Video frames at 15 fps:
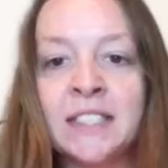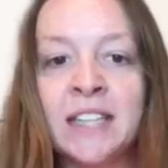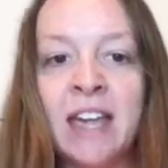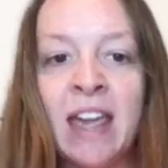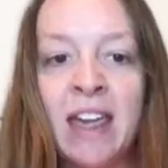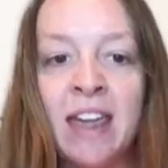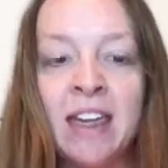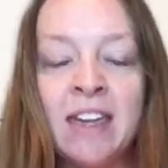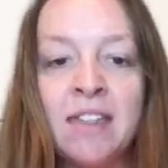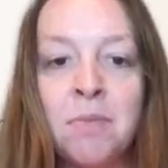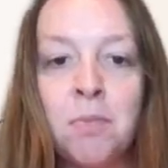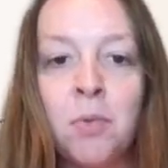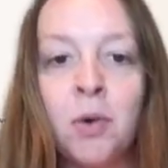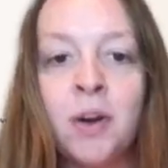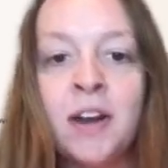gang in the
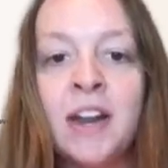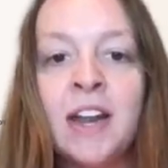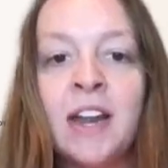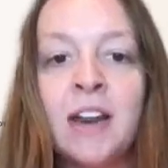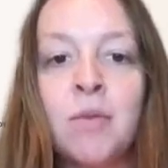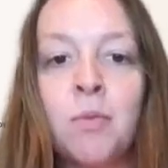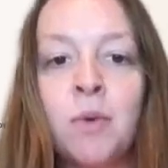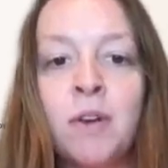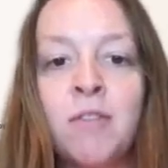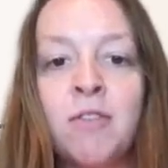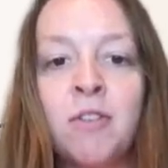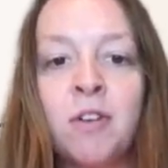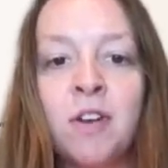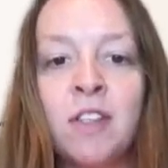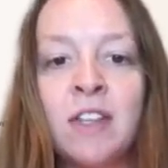morning and
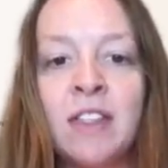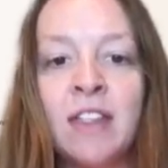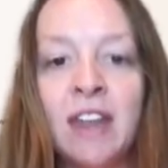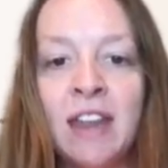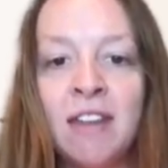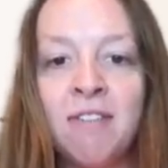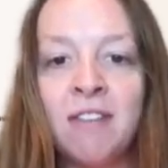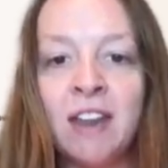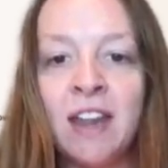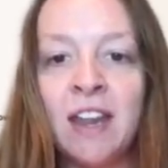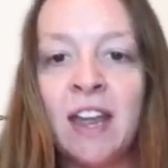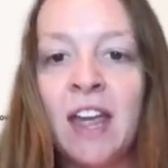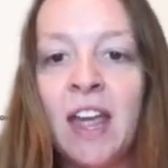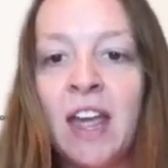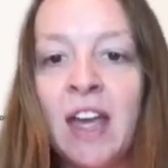one-fourth in the evening.
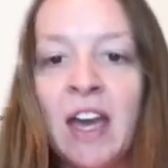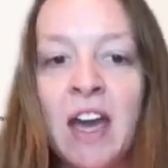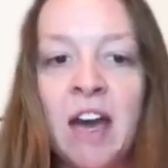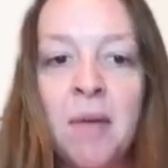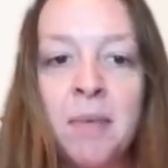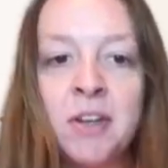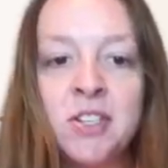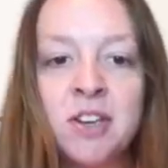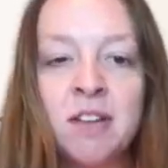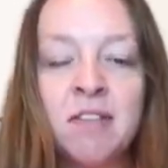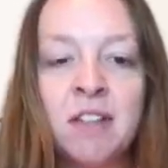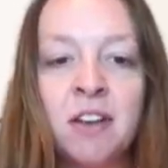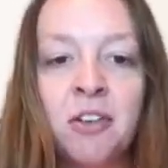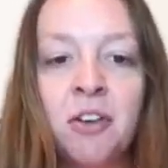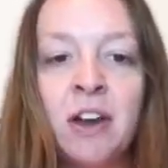How much of
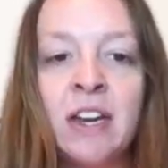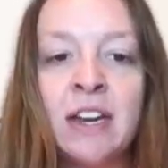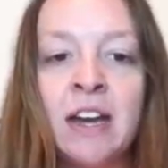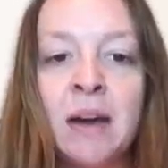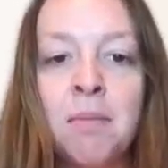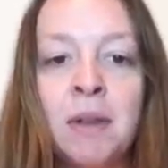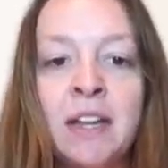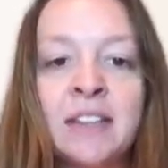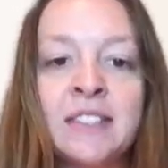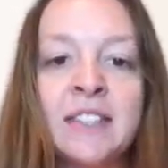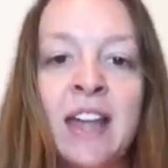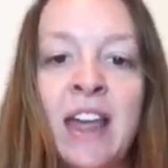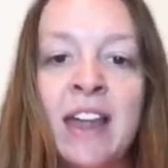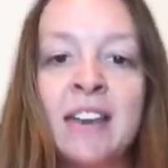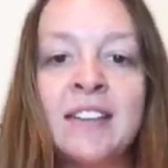the Green Goblin's
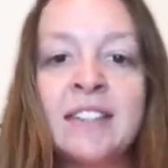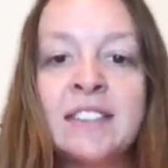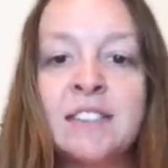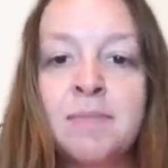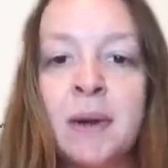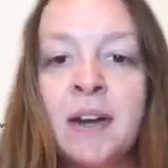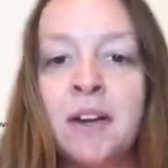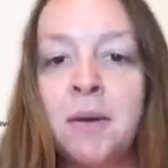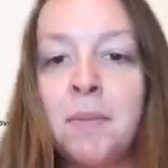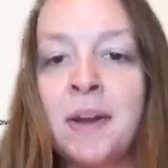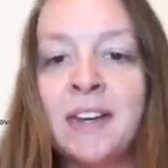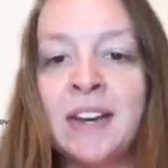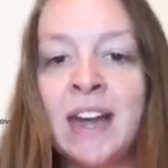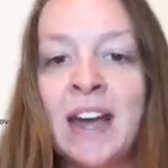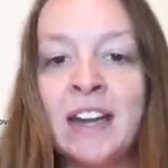gang did
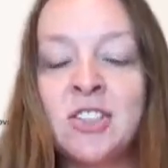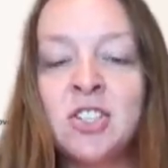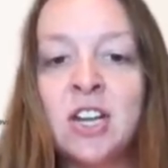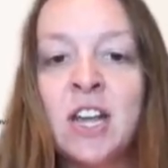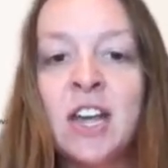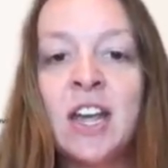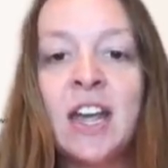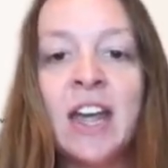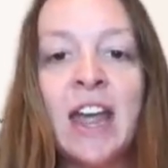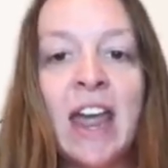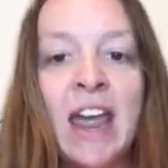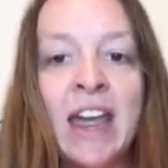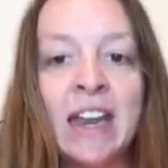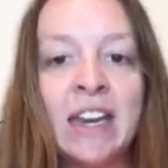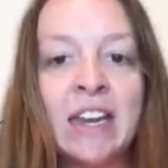Spider-Man catch
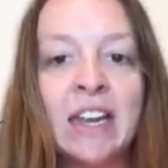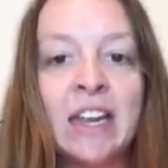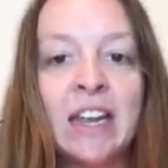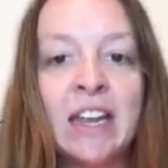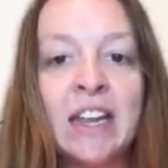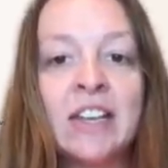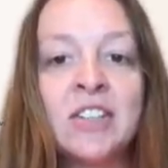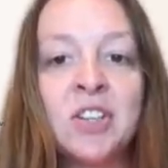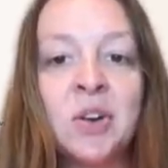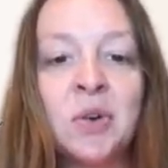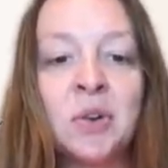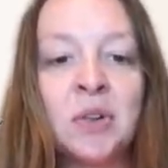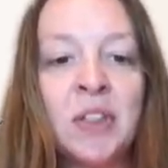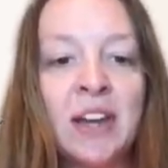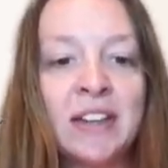in in
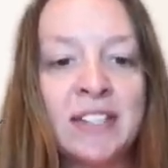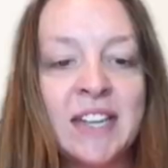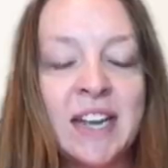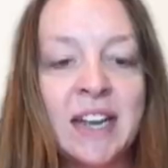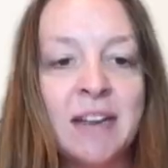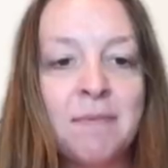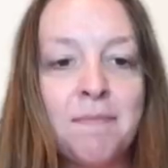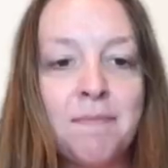total that day?